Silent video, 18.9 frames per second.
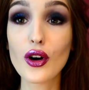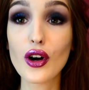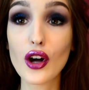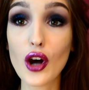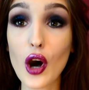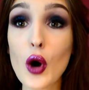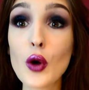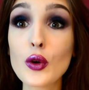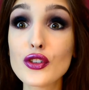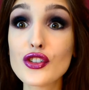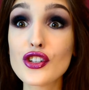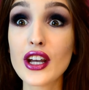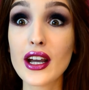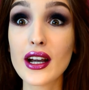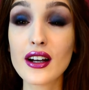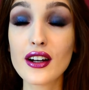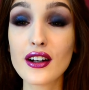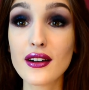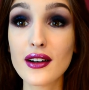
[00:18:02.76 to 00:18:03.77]
go
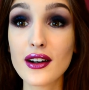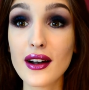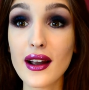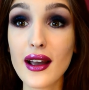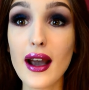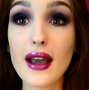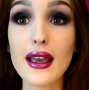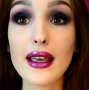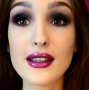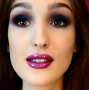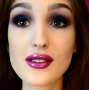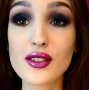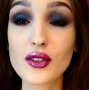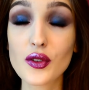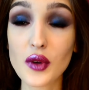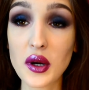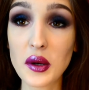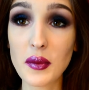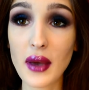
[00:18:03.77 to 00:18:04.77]
check her
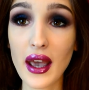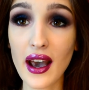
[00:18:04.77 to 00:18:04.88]
Instagram